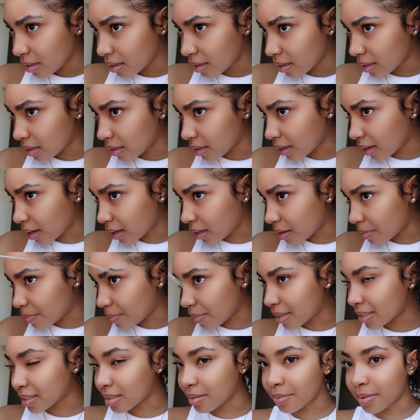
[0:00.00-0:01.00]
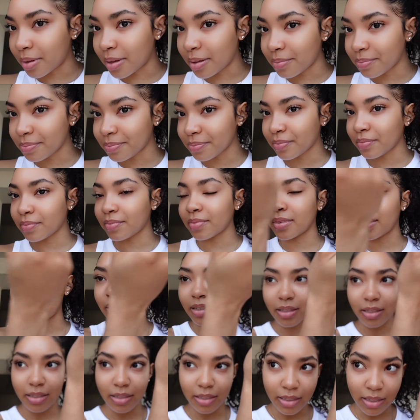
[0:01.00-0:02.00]
and kind of mess them up.
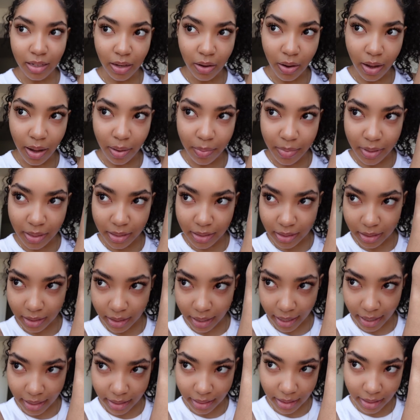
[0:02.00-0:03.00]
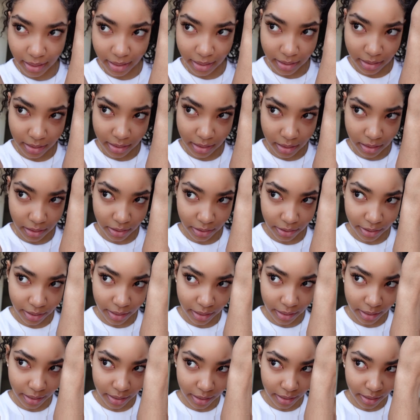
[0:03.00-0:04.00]
So I'm gonna slide this under
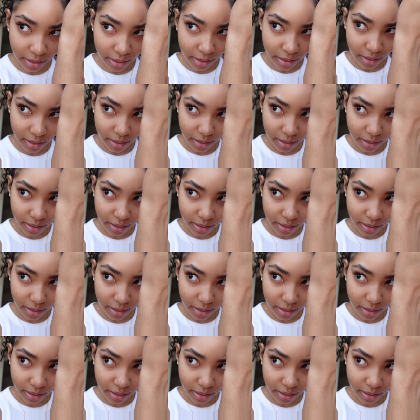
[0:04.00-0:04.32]
here,